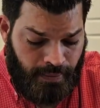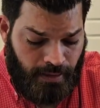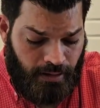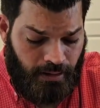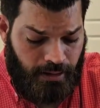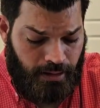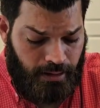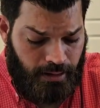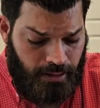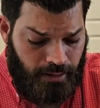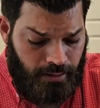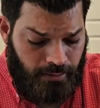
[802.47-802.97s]

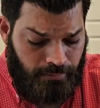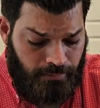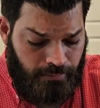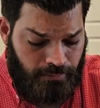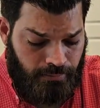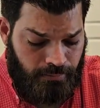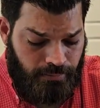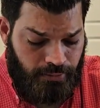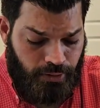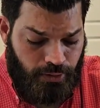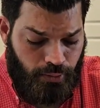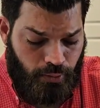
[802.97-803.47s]

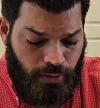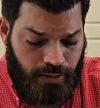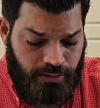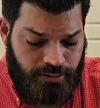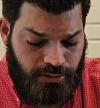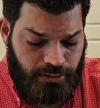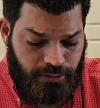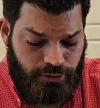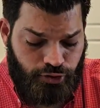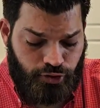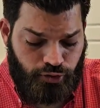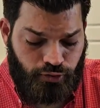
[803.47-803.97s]
You want
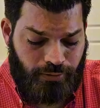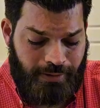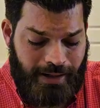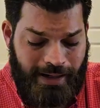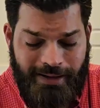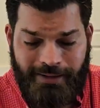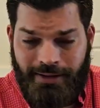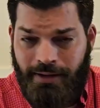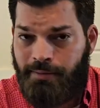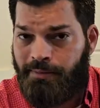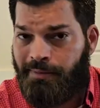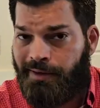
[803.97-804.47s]
to
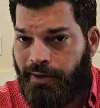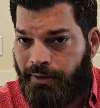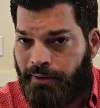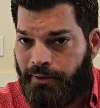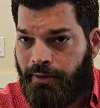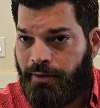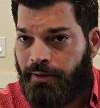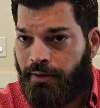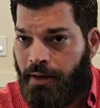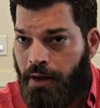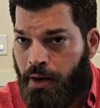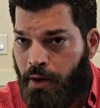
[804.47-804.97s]
dry them
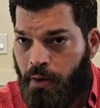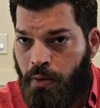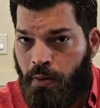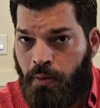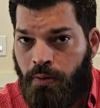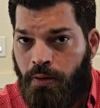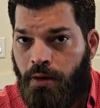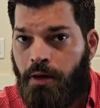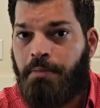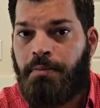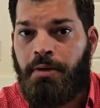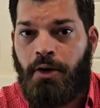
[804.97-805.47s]
on
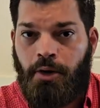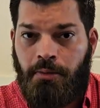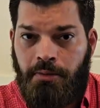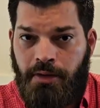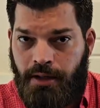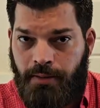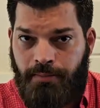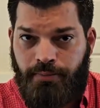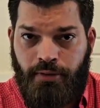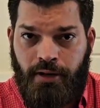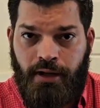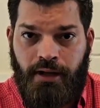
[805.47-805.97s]
low or
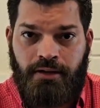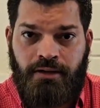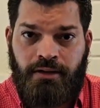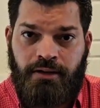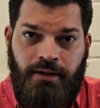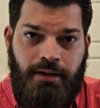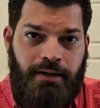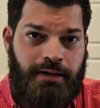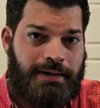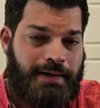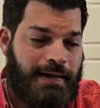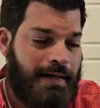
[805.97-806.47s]
permanent
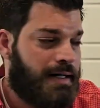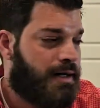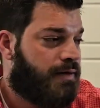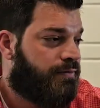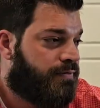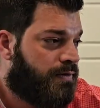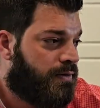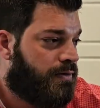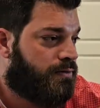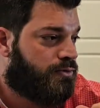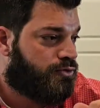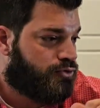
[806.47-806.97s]
press. Again,
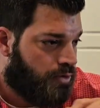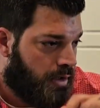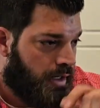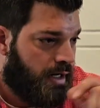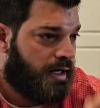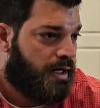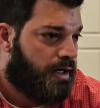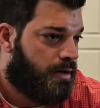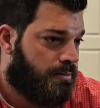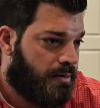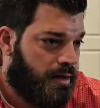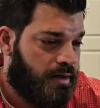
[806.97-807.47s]
if you
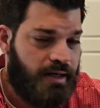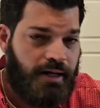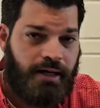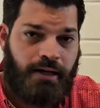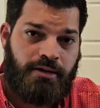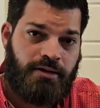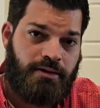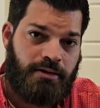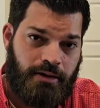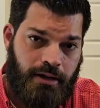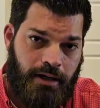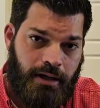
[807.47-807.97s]
dry them on
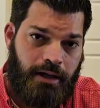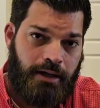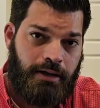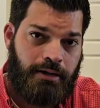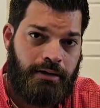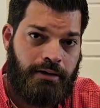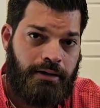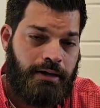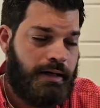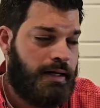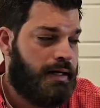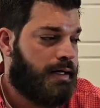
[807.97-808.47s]
extra
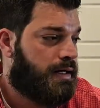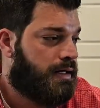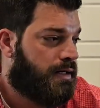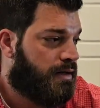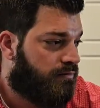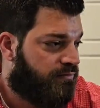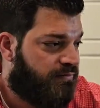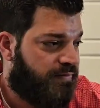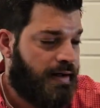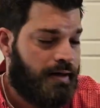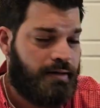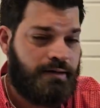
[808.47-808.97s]
hot, it can
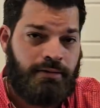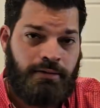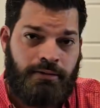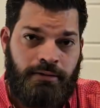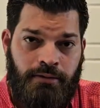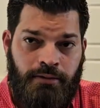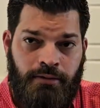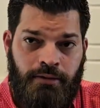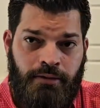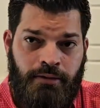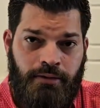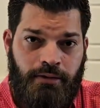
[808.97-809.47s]
affect
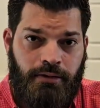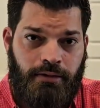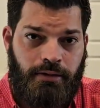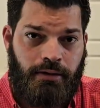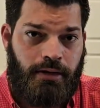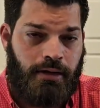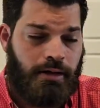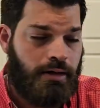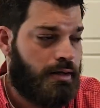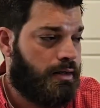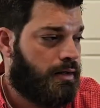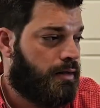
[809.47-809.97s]

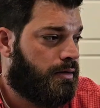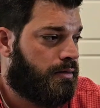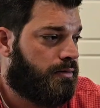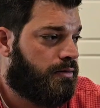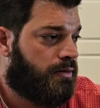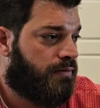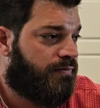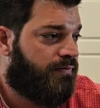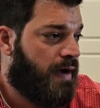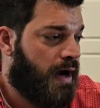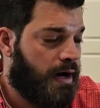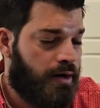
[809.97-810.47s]

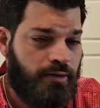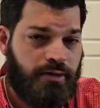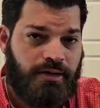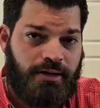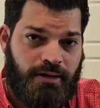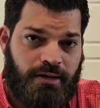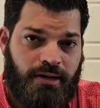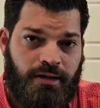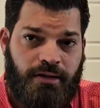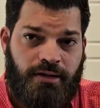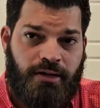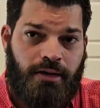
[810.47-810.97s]
the fire
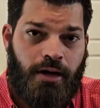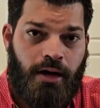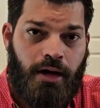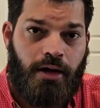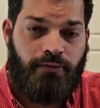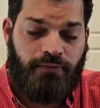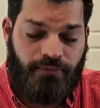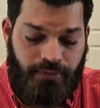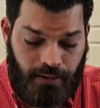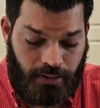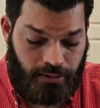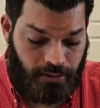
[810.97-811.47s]
resistance
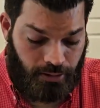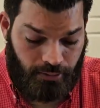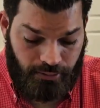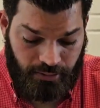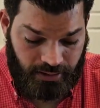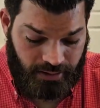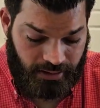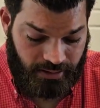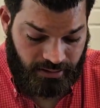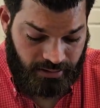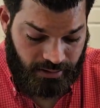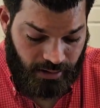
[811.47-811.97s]
of the
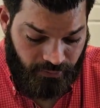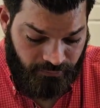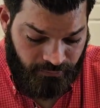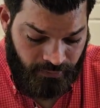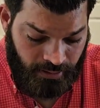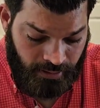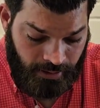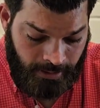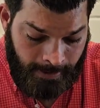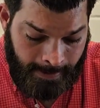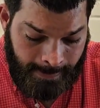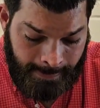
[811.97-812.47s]
clothing itself.
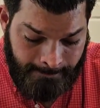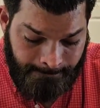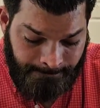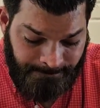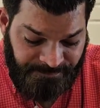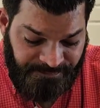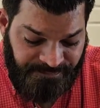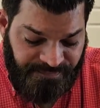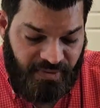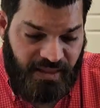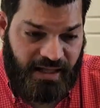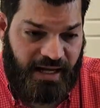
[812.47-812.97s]

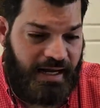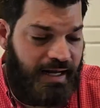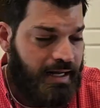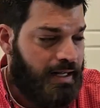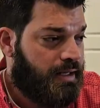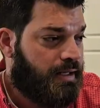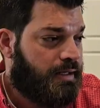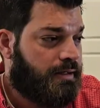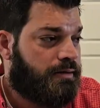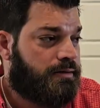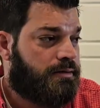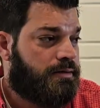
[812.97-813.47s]

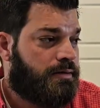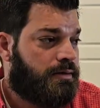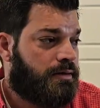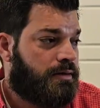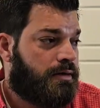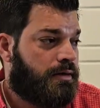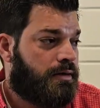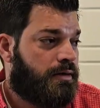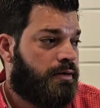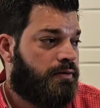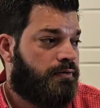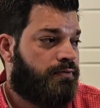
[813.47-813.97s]
And
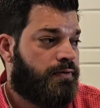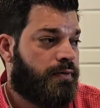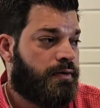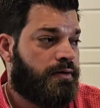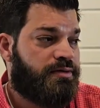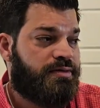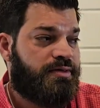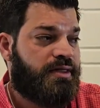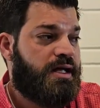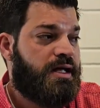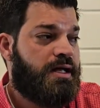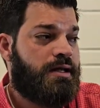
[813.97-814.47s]
for
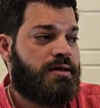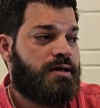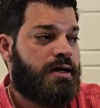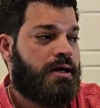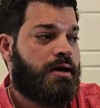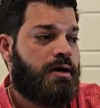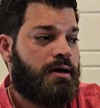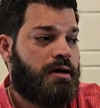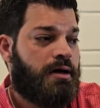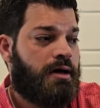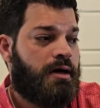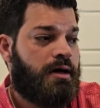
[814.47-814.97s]
these
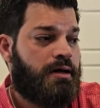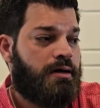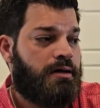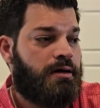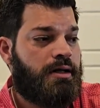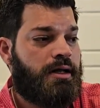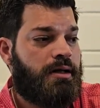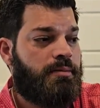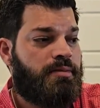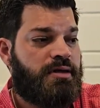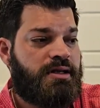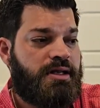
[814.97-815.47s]
Ariat
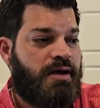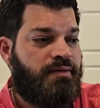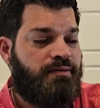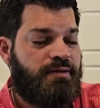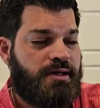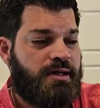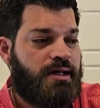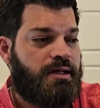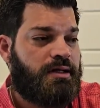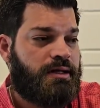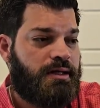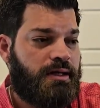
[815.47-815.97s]

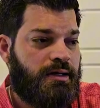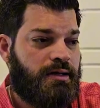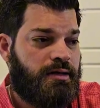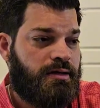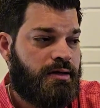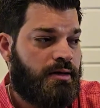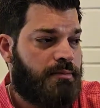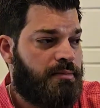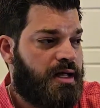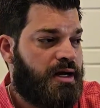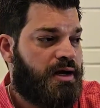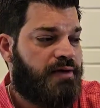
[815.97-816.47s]
M7s at
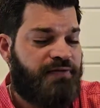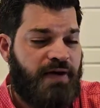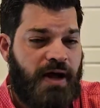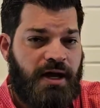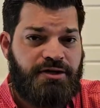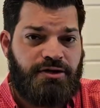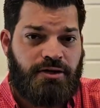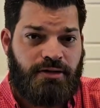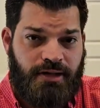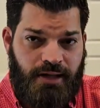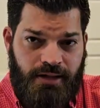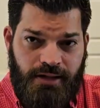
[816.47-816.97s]
least, the
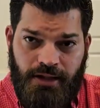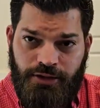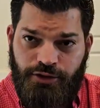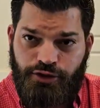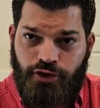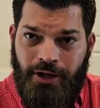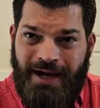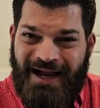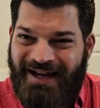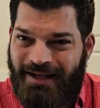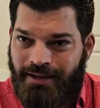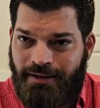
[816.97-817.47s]
manufacturer says that
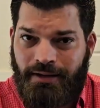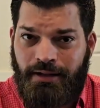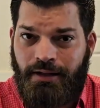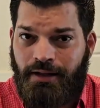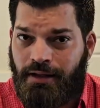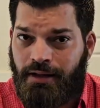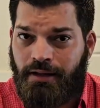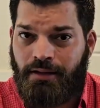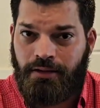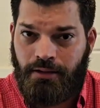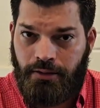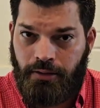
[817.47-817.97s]
dry
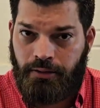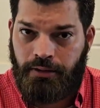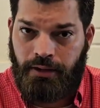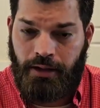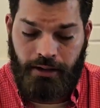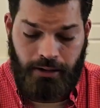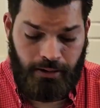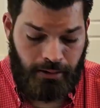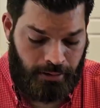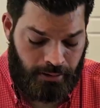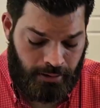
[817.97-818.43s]
cleaning is okay.